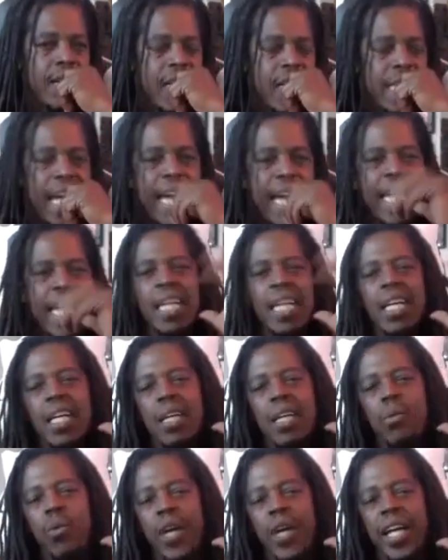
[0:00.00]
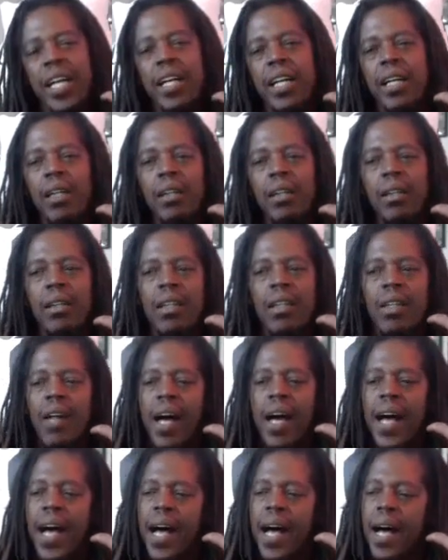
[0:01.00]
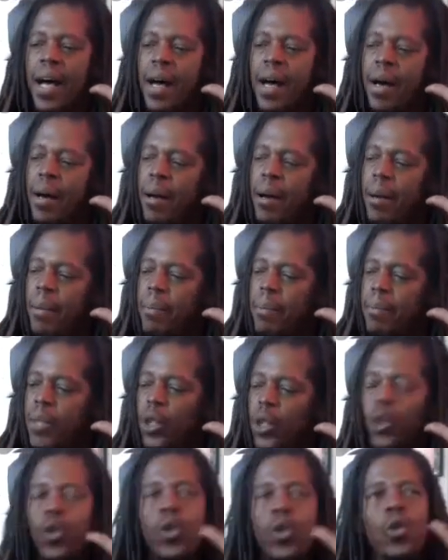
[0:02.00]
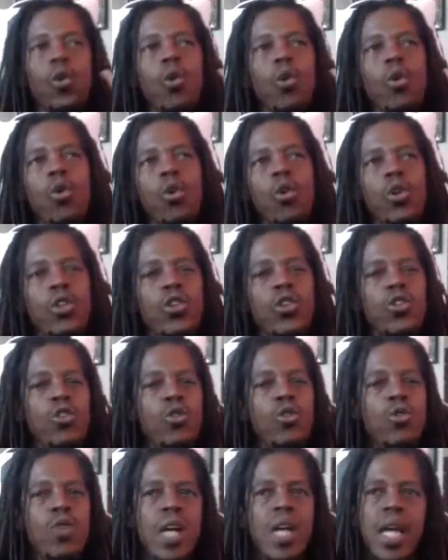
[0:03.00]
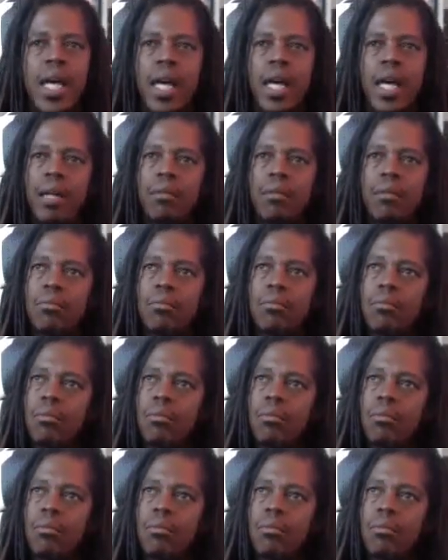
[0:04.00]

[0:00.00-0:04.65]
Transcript: They will lure you in